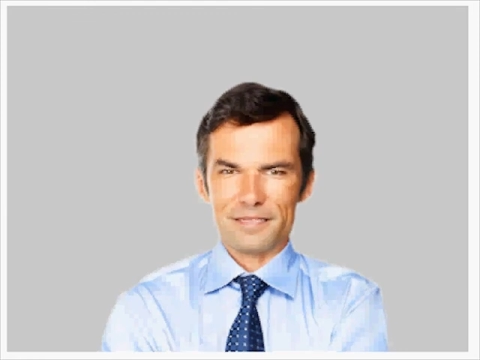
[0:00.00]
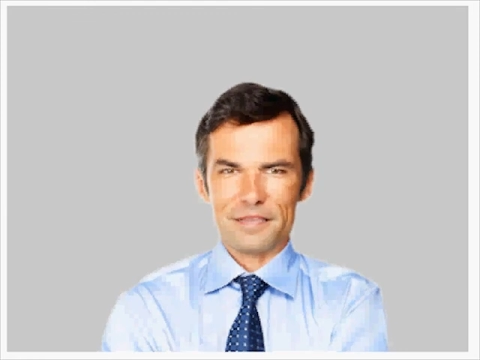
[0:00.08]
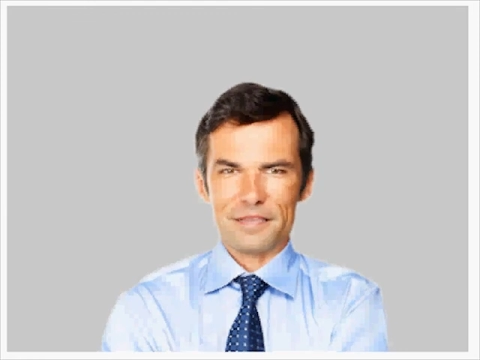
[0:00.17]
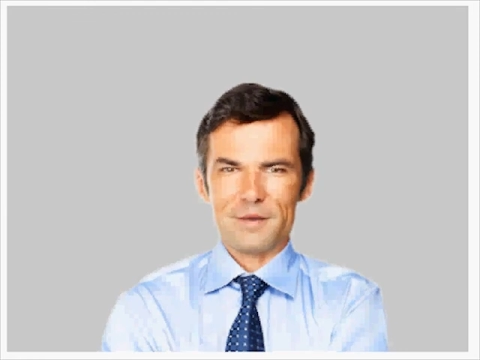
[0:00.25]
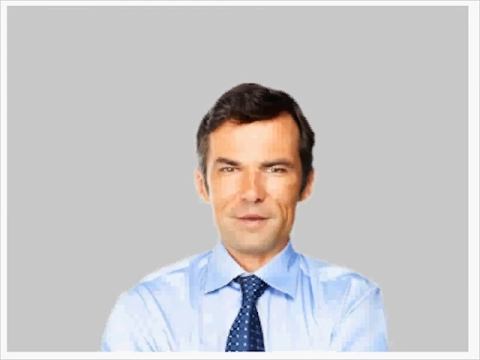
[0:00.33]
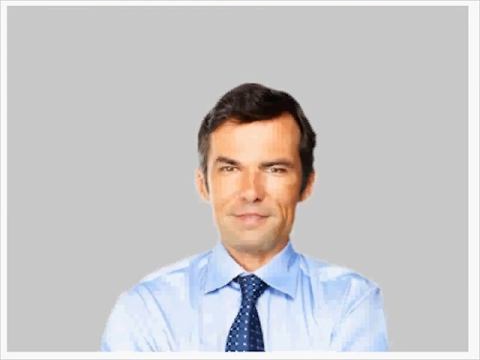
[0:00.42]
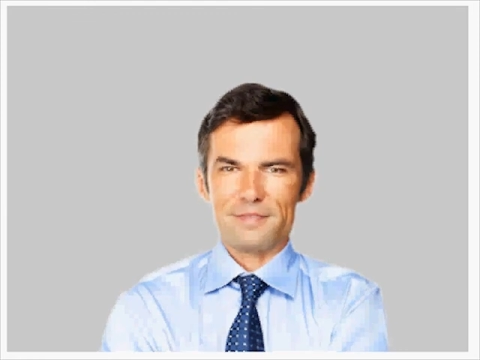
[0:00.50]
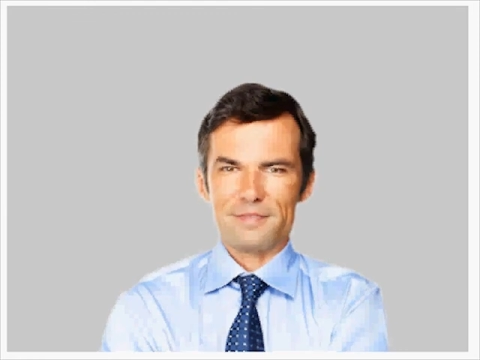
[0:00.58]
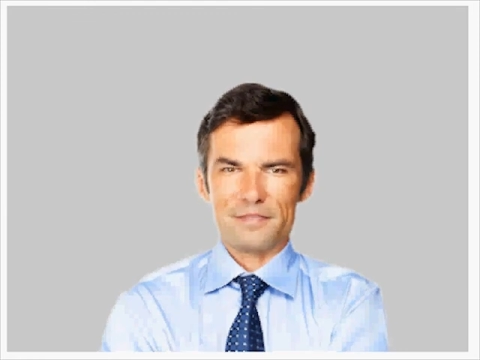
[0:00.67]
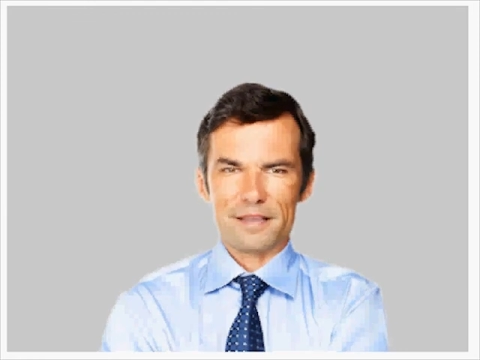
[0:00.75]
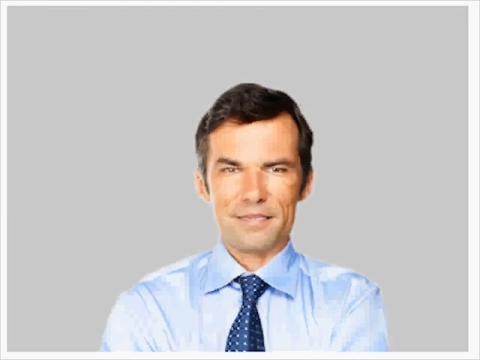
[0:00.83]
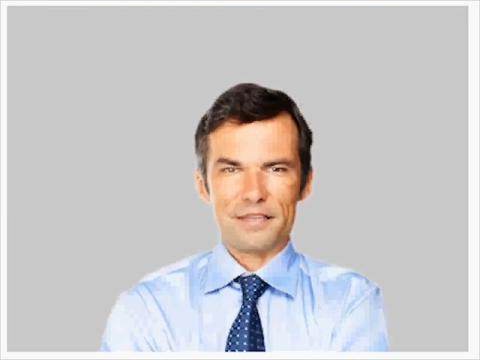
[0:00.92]
"The
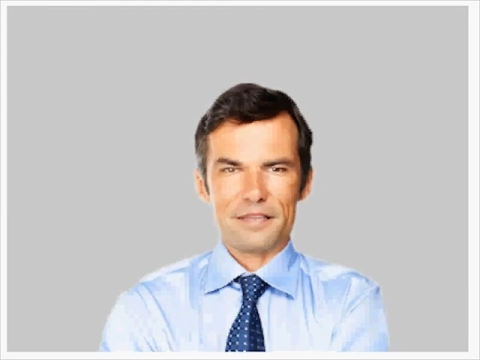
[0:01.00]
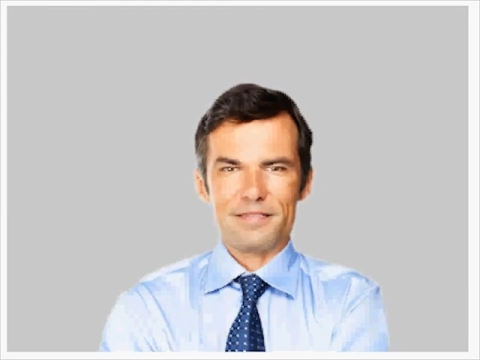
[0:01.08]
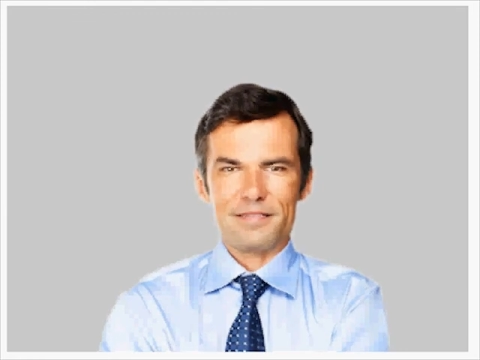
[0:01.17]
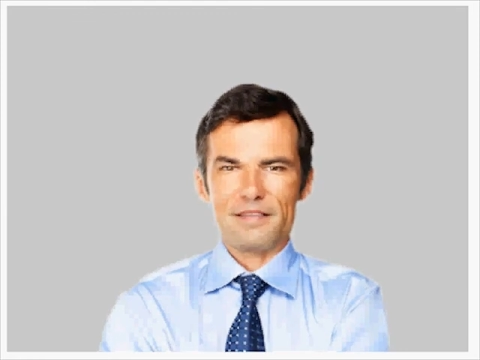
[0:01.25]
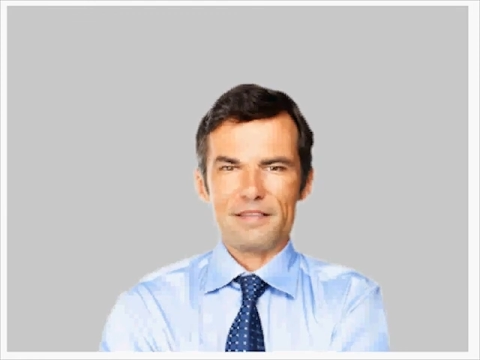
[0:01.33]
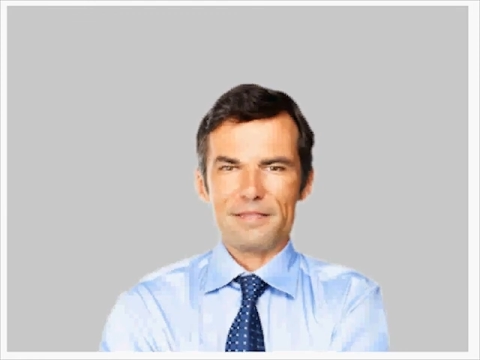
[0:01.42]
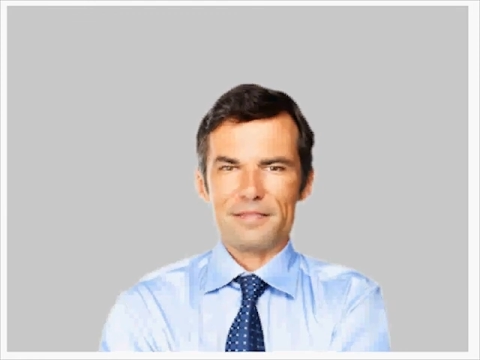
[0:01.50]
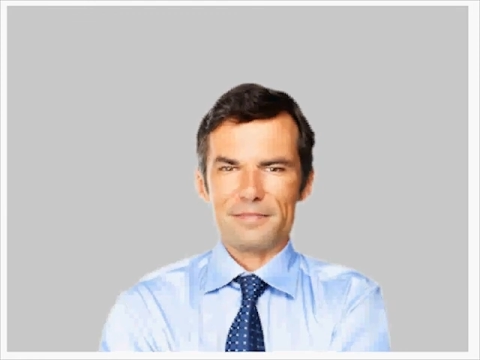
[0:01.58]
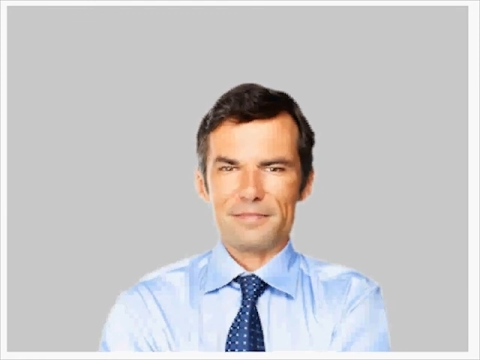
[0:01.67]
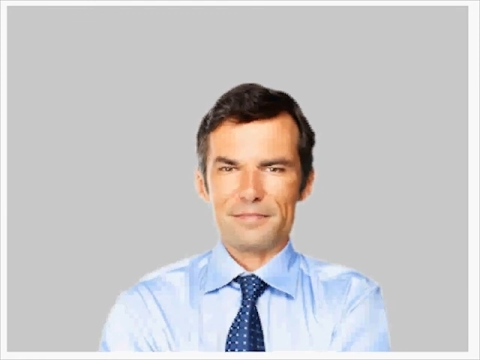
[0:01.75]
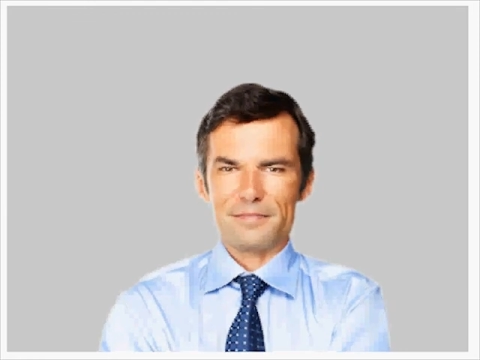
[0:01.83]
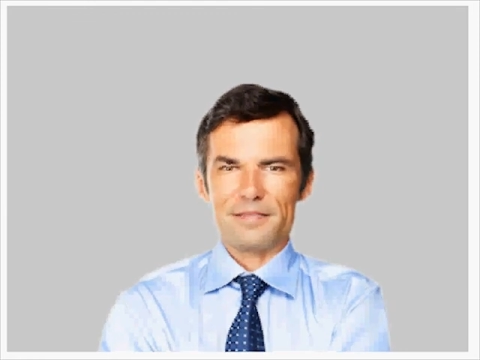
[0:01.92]
sluggard craves and gets
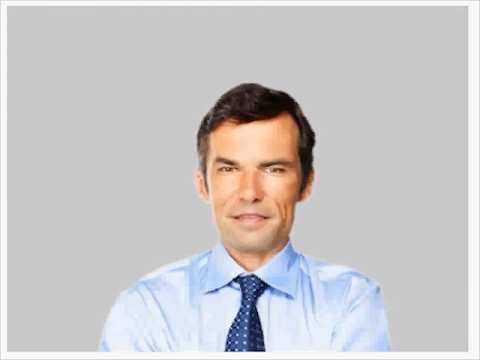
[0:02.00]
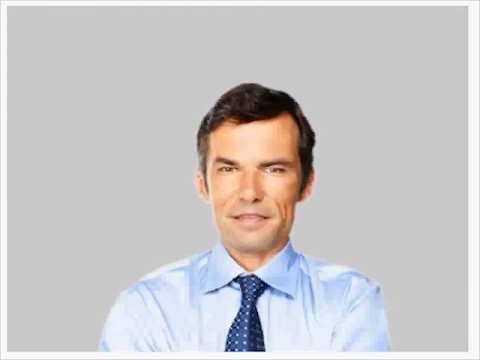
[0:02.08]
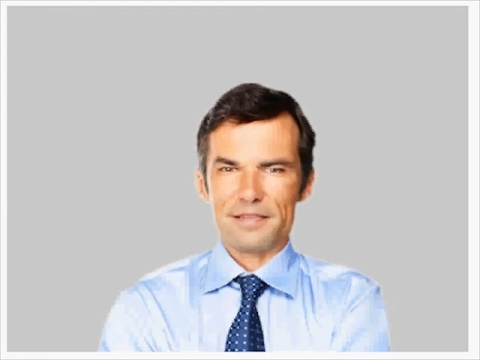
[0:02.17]
nothing,